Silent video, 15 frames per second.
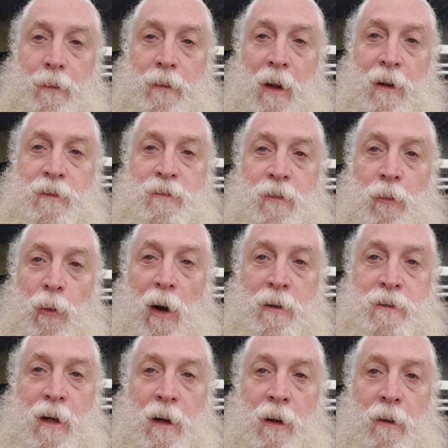Thanks for
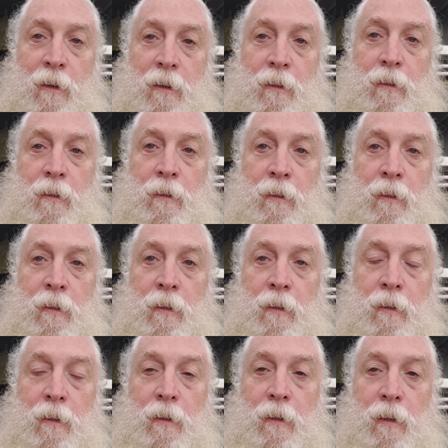watching.
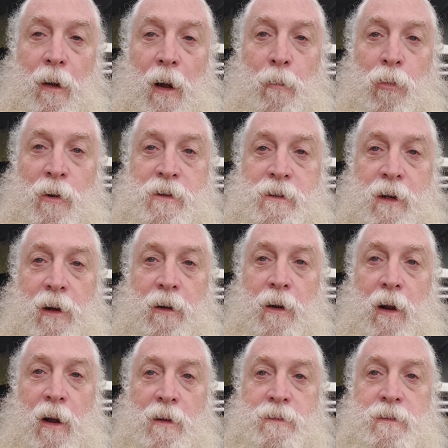I appreciate you
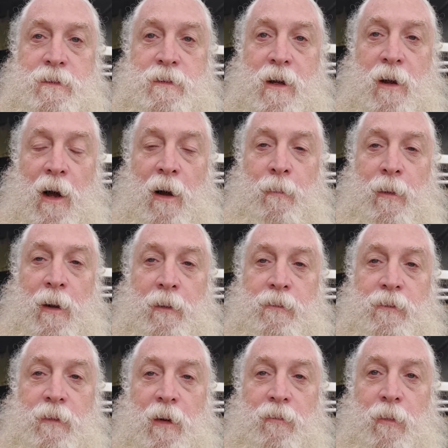guys'
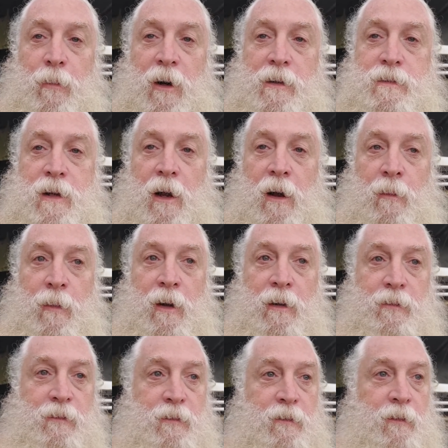comments, everybody's
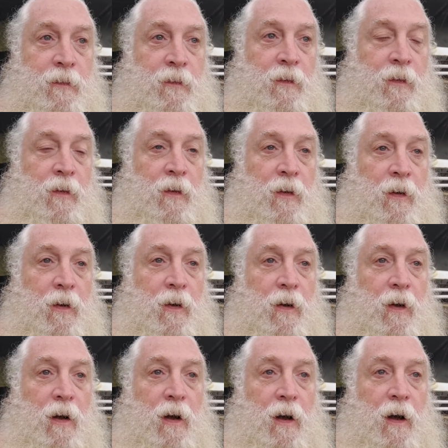comments.
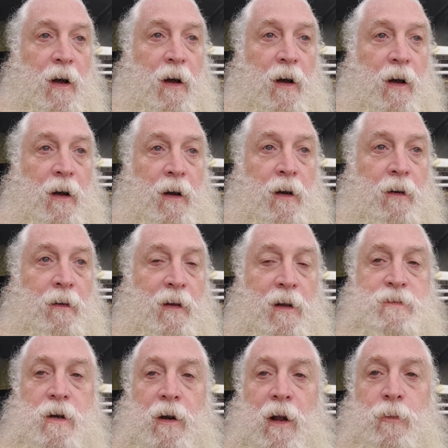
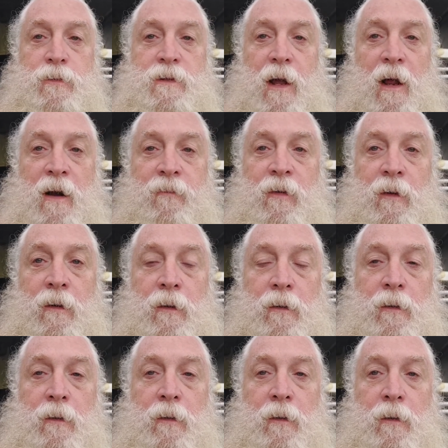Yesterday was kind of
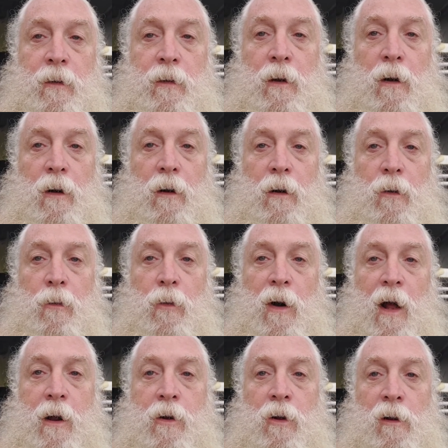
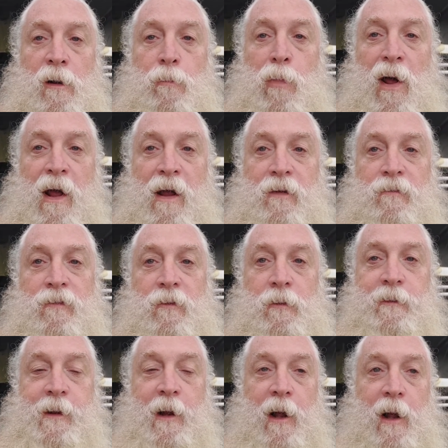what I call a painful
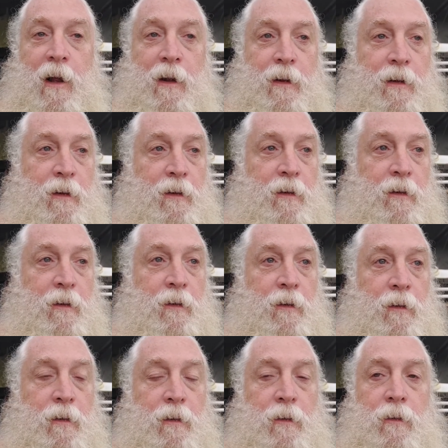day.
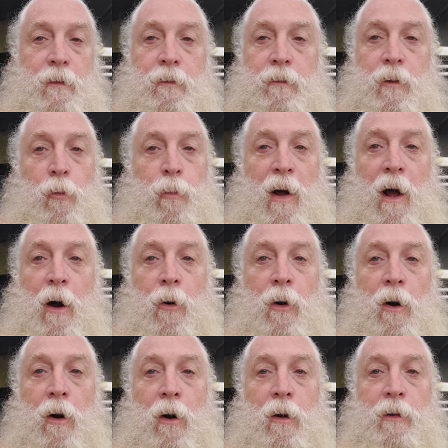No
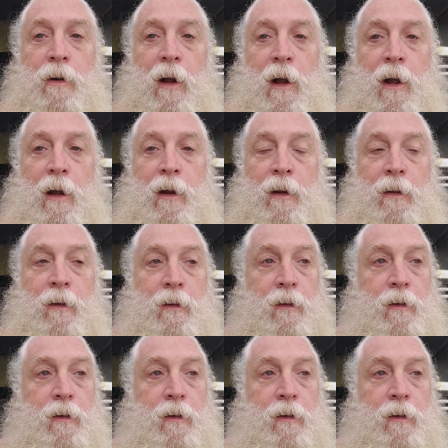power all day.